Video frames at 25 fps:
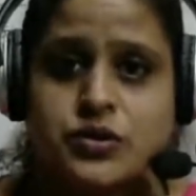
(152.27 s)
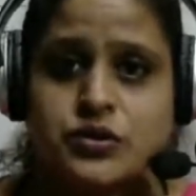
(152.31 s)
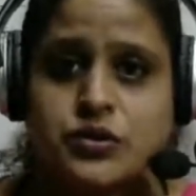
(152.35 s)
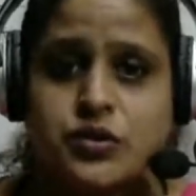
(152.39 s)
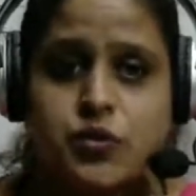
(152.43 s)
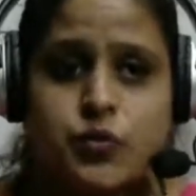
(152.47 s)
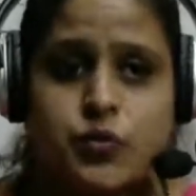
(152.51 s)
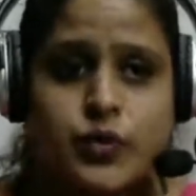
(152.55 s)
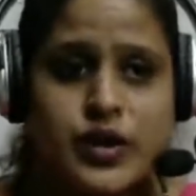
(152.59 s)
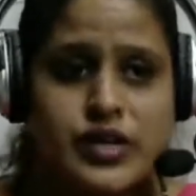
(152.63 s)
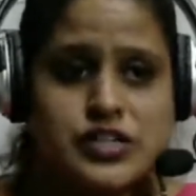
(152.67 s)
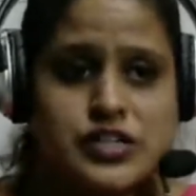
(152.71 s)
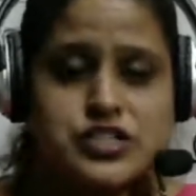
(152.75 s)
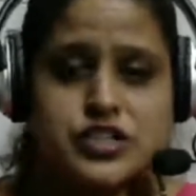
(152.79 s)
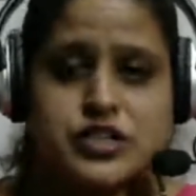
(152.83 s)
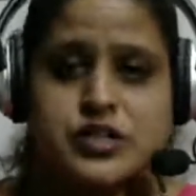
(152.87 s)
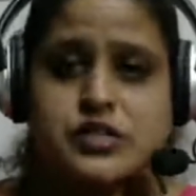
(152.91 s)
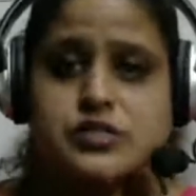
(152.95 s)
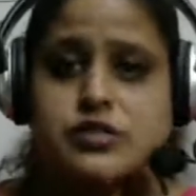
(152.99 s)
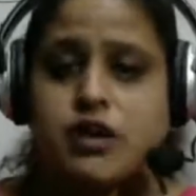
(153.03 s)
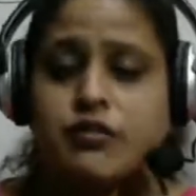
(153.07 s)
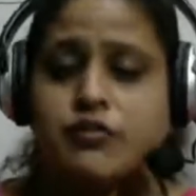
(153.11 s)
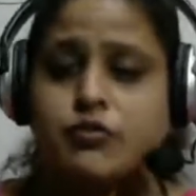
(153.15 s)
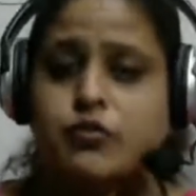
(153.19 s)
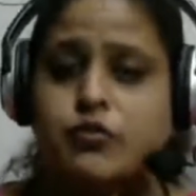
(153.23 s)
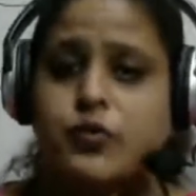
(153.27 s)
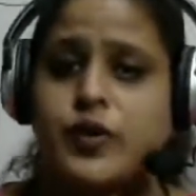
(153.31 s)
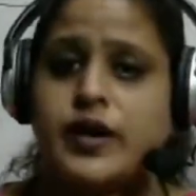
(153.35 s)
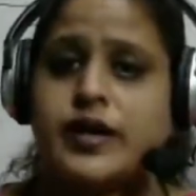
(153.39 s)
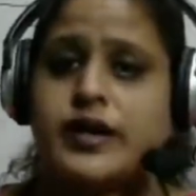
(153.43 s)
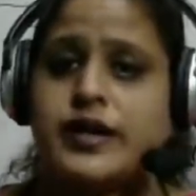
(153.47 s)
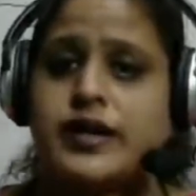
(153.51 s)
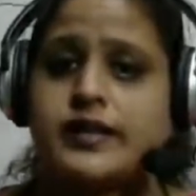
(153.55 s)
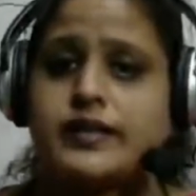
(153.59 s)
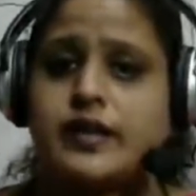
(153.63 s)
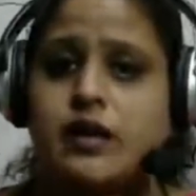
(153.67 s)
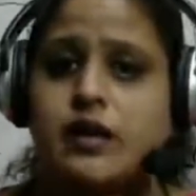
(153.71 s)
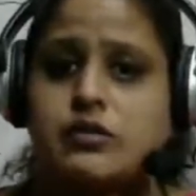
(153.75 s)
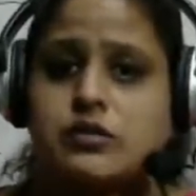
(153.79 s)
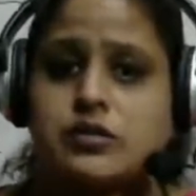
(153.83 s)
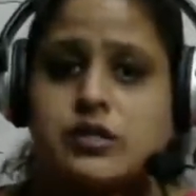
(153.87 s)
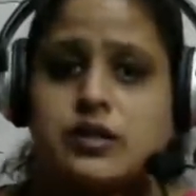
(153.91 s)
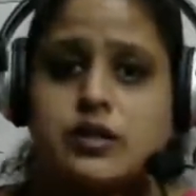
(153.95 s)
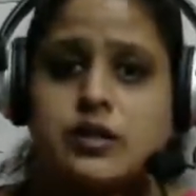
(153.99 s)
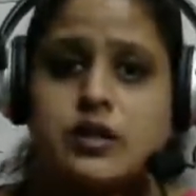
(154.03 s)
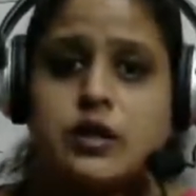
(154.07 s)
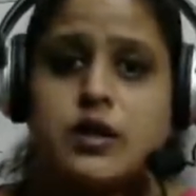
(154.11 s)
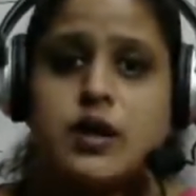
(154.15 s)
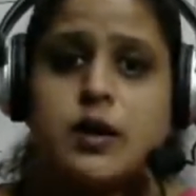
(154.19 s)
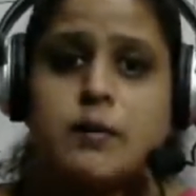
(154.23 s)
The wager is of
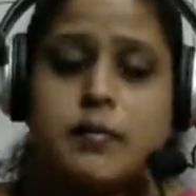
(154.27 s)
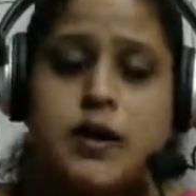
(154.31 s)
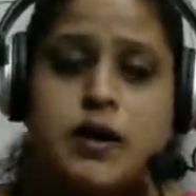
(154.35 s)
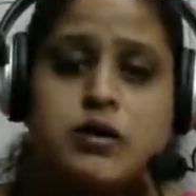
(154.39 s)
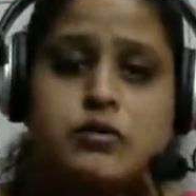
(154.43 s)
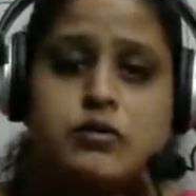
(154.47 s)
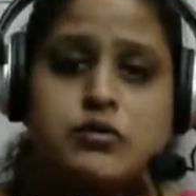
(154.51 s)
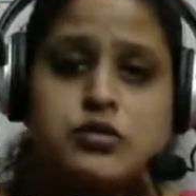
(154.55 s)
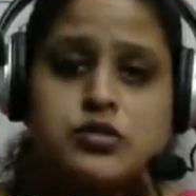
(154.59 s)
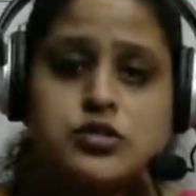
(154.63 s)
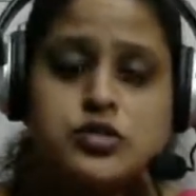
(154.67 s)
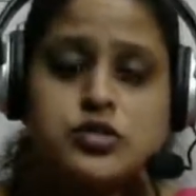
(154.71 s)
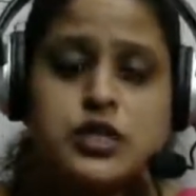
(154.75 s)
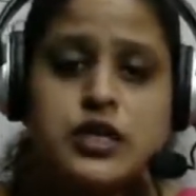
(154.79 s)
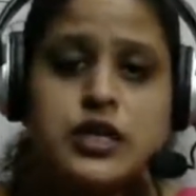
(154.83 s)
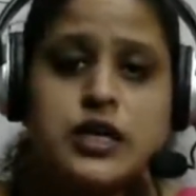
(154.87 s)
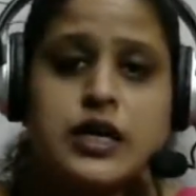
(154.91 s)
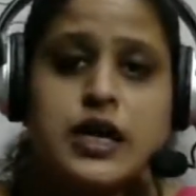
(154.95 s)
20,000 pounds.